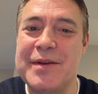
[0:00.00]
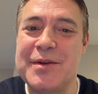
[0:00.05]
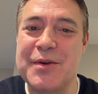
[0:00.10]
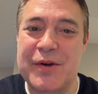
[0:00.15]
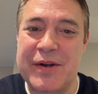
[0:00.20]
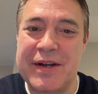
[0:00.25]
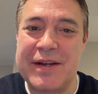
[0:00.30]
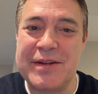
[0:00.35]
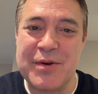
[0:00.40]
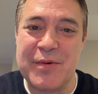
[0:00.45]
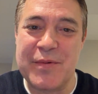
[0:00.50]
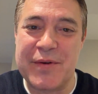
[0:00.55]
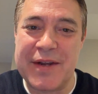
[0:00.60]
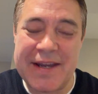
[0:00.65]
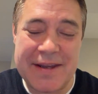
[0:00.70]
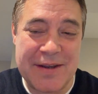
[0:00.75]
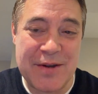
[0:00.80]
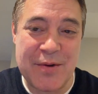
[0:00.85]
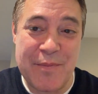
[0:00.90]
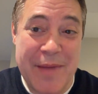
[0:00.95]

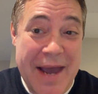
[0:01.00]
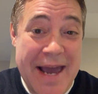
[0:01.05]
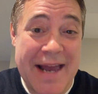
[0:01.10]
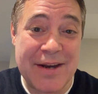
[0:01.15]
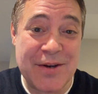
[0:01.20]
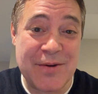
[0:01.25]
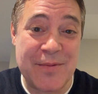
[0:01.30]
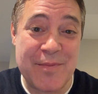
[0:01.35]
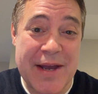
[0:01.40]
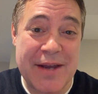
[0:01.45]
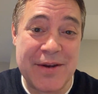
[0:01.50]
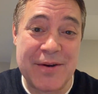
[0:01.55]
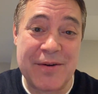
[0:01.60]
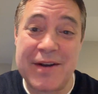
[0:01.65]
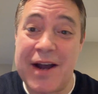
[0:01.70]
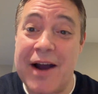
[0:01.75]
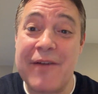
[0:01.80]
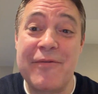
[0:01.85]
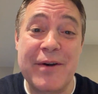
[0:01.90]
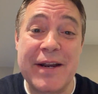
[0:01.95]
You're
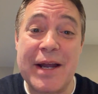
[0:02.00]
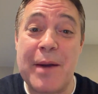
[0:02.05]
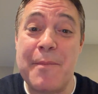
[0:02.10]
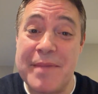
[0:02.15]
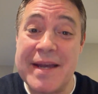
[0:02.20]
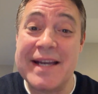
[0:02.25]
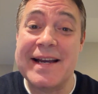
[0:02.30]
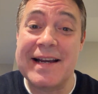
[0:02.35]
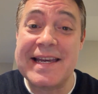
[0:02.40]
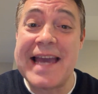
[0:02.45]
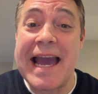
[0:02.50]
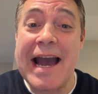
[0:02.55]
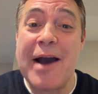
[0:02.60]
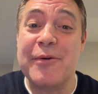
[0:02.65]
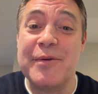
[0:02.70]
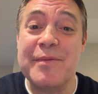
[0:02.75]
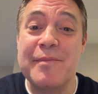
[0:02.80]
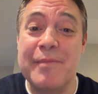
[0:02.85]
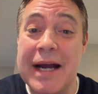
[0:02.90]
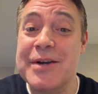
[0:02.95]
covering a big
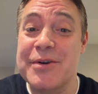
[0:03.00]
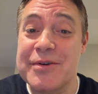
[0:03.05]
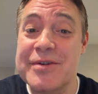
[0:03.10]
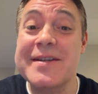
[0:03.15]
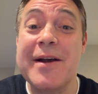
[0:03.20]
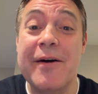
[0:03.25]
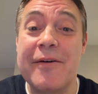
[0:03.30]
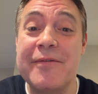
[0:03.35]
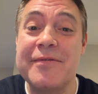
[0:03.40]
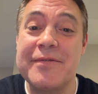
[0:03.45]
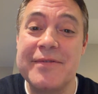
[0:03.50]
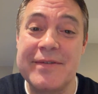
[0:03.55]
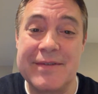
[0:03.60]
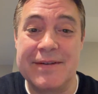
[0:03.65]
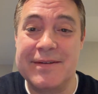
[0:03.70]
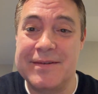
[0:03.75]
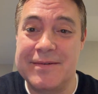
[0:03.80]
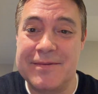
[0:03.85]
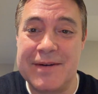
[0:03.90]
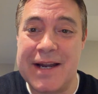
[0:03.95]
account by yourself,
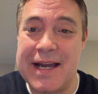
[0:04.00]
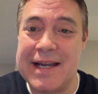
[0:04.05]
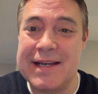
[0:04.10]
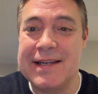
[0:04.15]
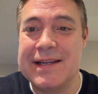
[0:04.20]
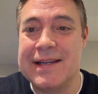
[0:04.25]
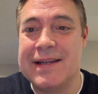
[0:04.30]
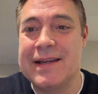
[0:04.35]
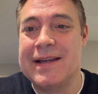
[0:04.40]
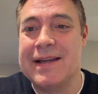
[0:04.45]
right?